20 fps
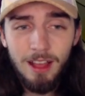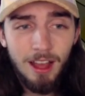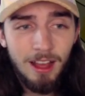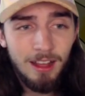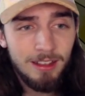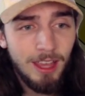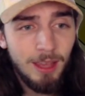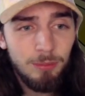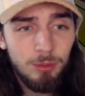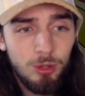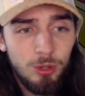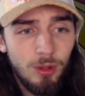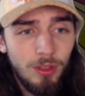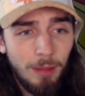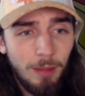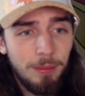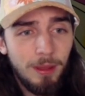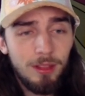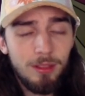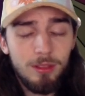game 2 of
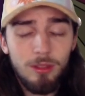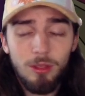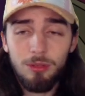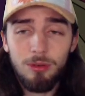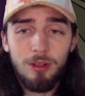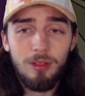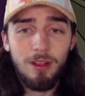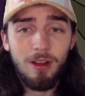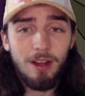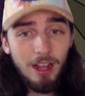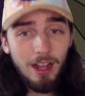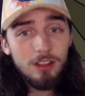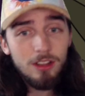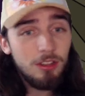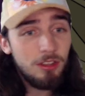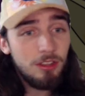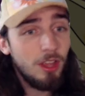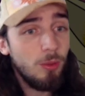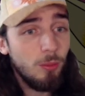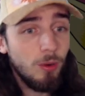that best of 3 there, it
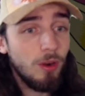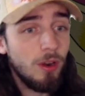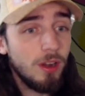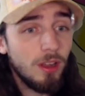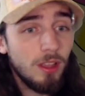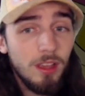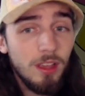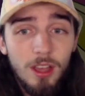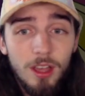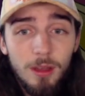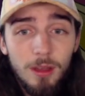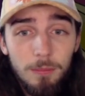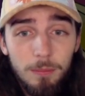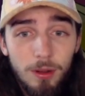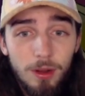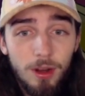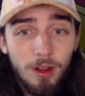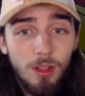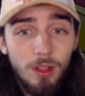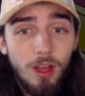actually did work.
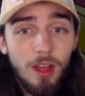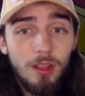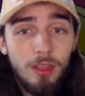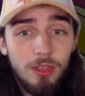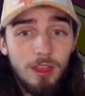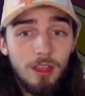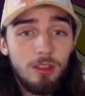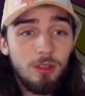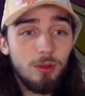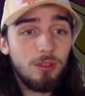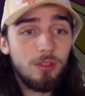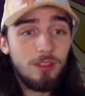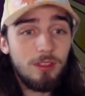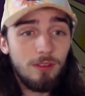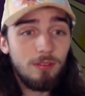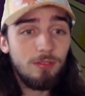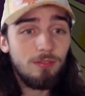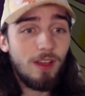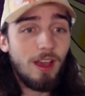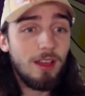Put in a lot of things. It was
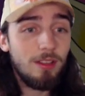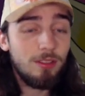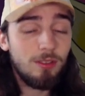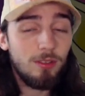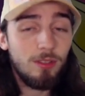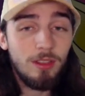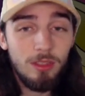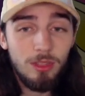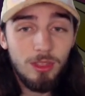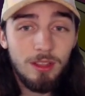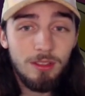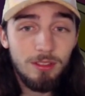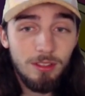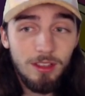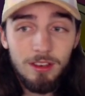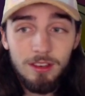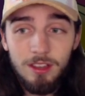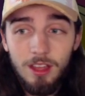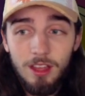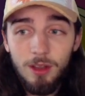still faster than things
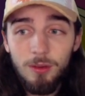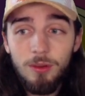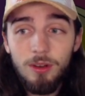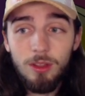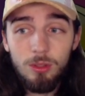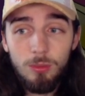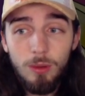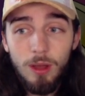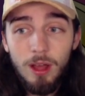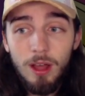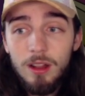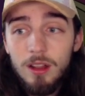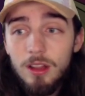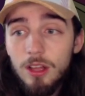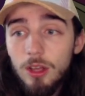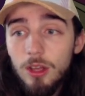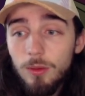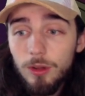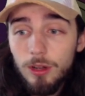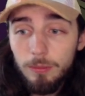in Tailwind as well,
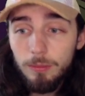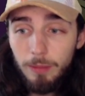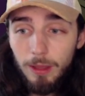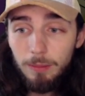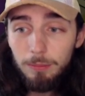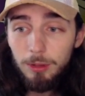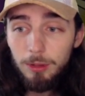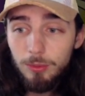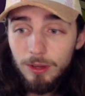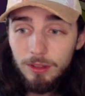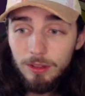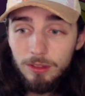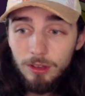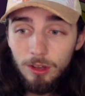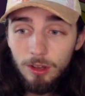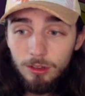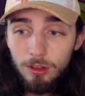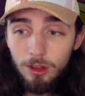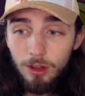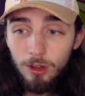which may be reason
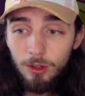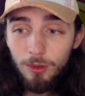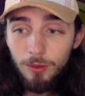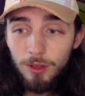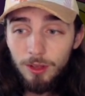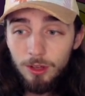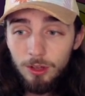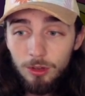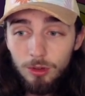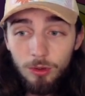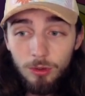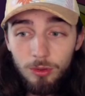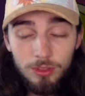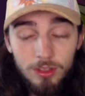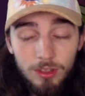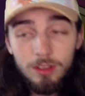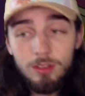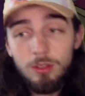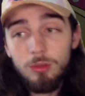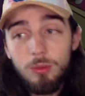to start going into
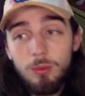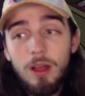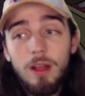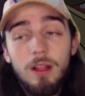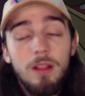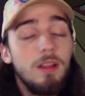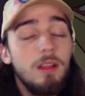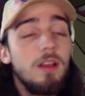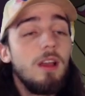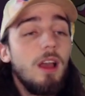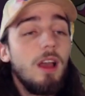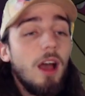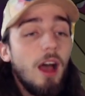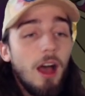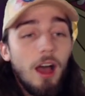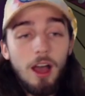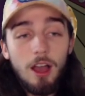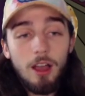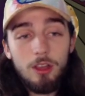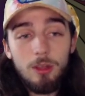206 as well.
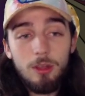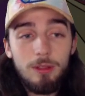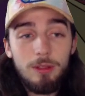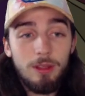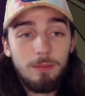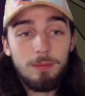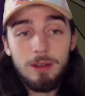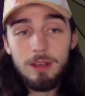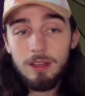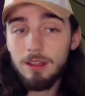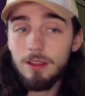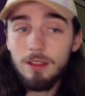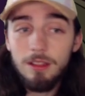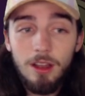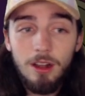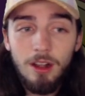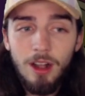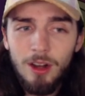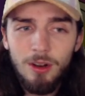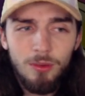Could be something to
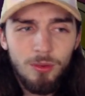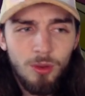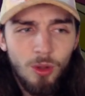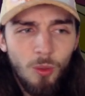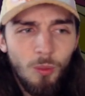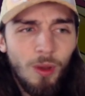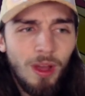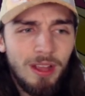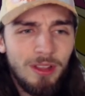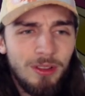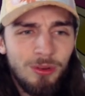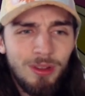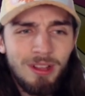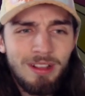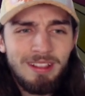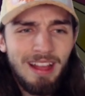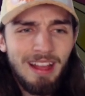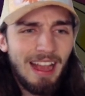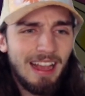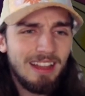consider. I don't know what you'd
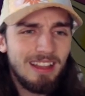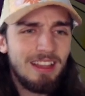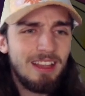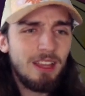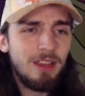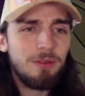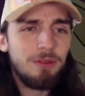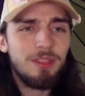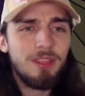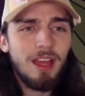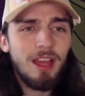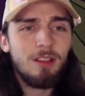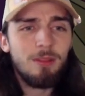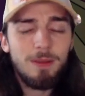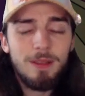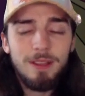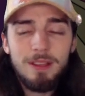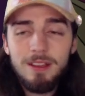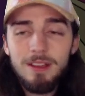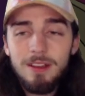exactly hit with that
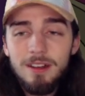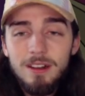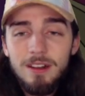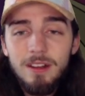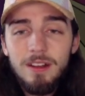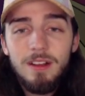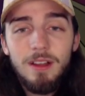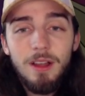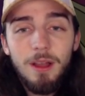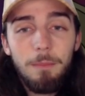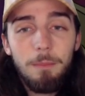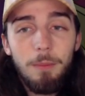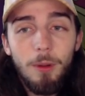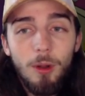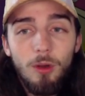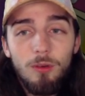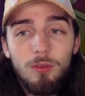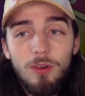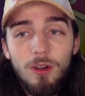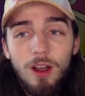speed tier, but
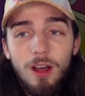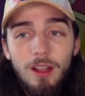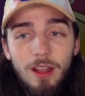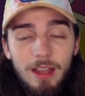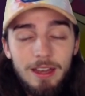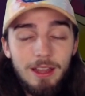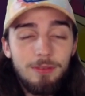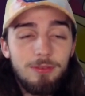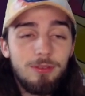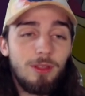overall, I definitely